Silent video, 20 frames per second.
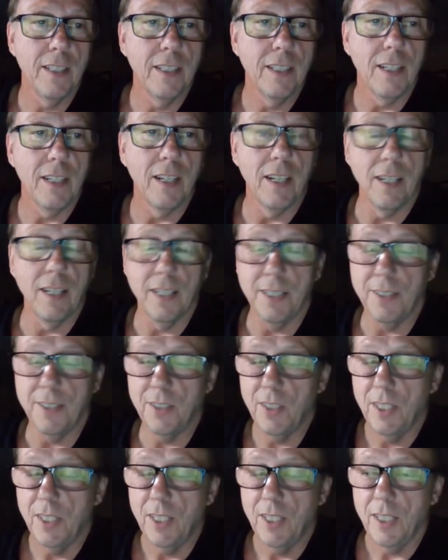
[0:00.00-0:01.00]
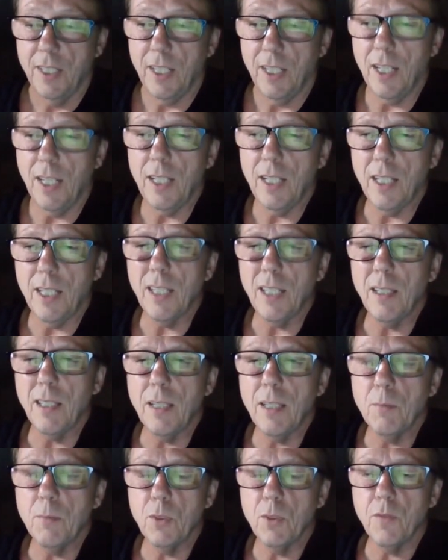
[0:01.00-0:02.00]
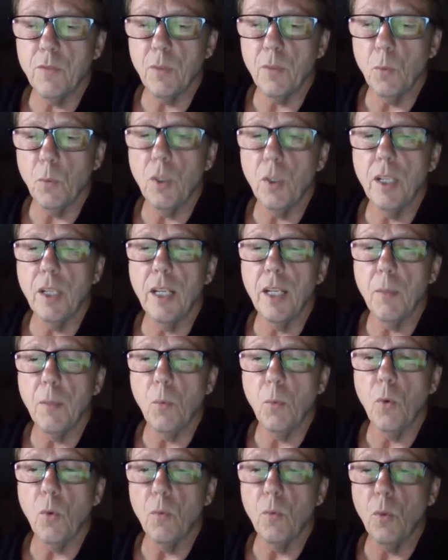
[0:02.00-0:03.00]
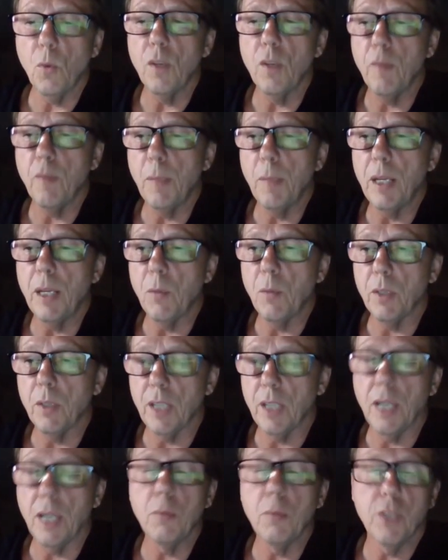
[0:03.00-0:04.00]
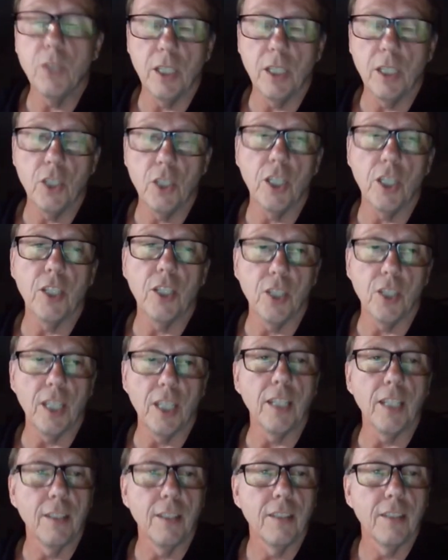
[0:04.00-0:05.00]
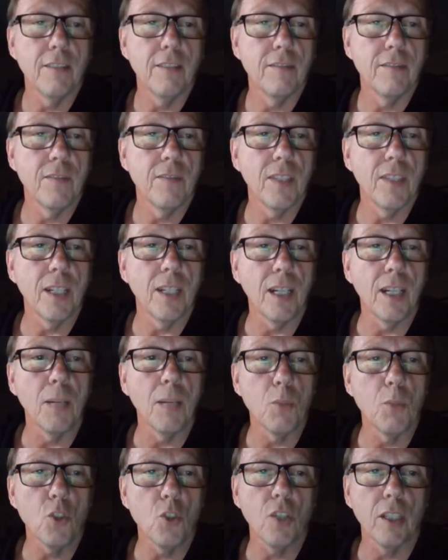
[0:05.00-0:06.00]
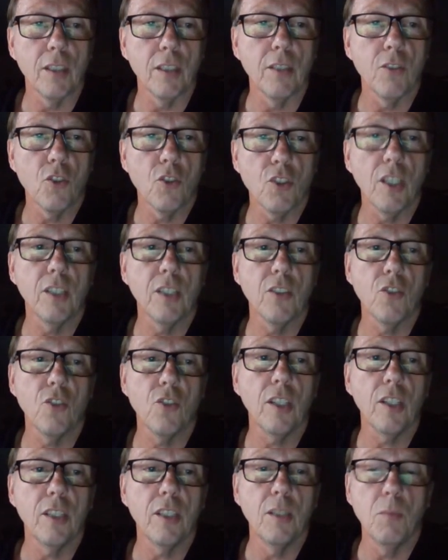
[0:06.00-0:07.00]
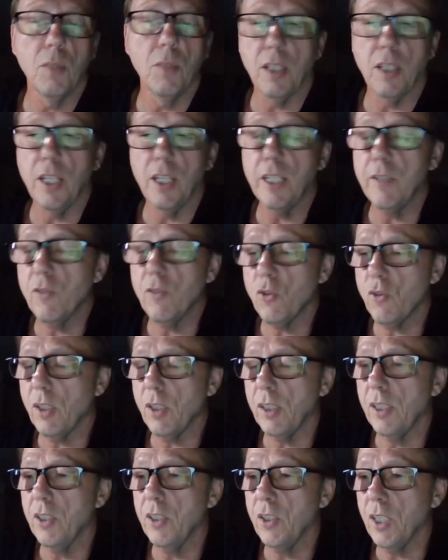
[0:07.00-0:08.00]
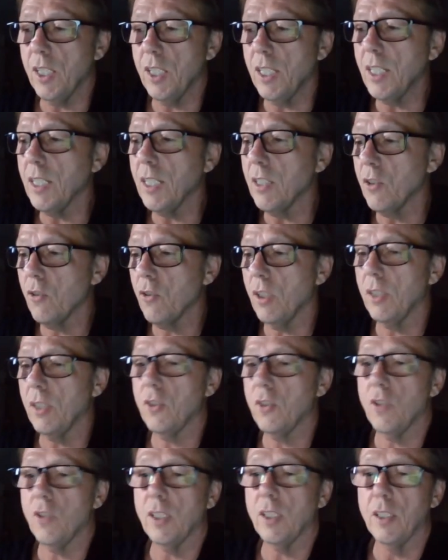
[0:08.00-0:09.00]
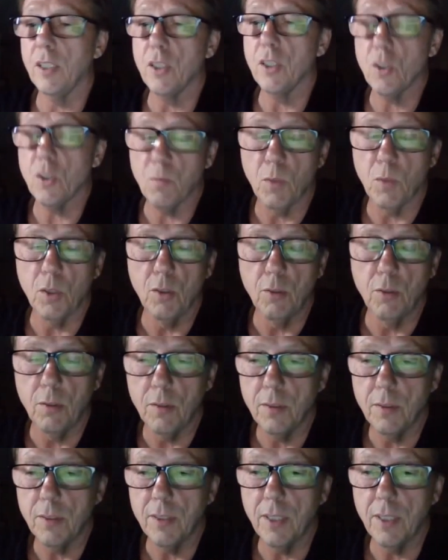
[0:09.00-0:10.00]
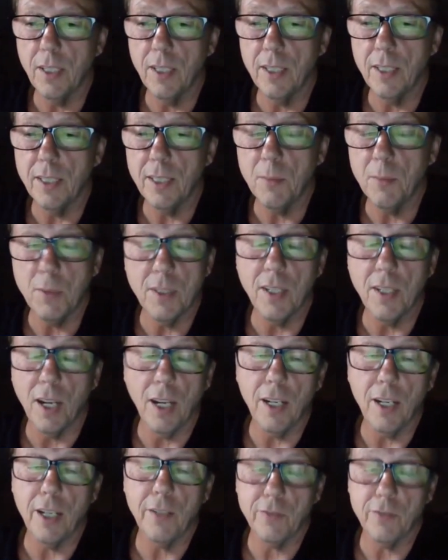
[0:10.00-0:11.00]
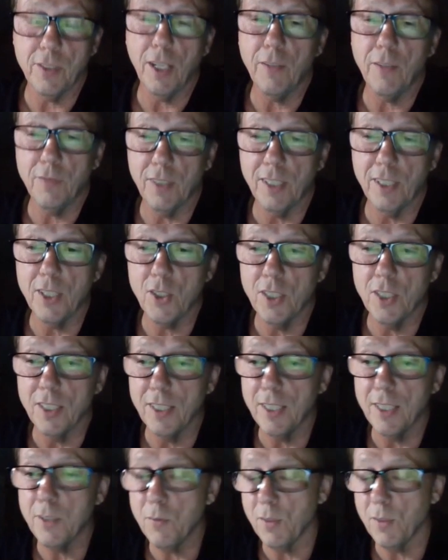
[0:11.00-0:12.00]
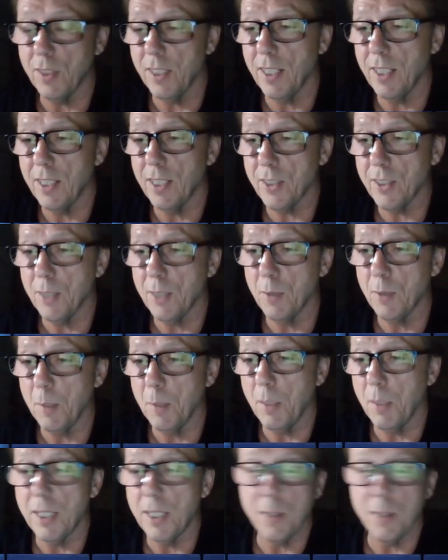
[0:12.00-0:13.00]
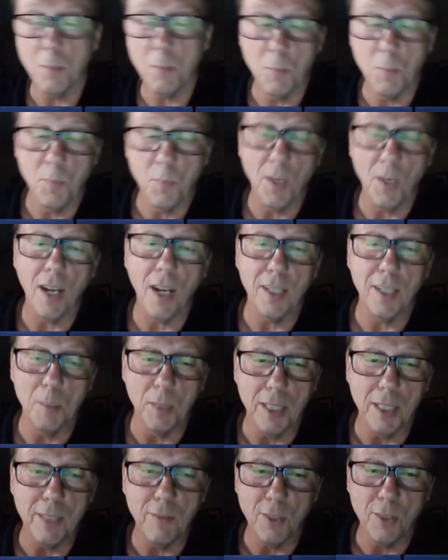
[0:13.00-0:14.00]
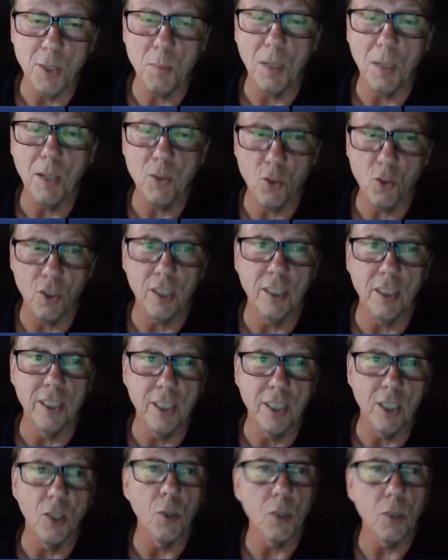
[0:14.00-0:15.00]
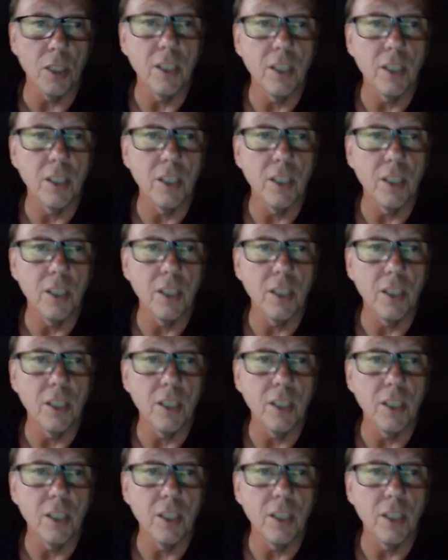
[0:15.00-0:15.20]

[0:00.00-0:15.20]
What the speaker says: And I was, for want of a better word, I was in a shit state. I was struggling with life, struggling to eat, struggling to swallow. You would, after listening to this for the last hour and a bit, you'd hardly believe this, but I was struggling to talk.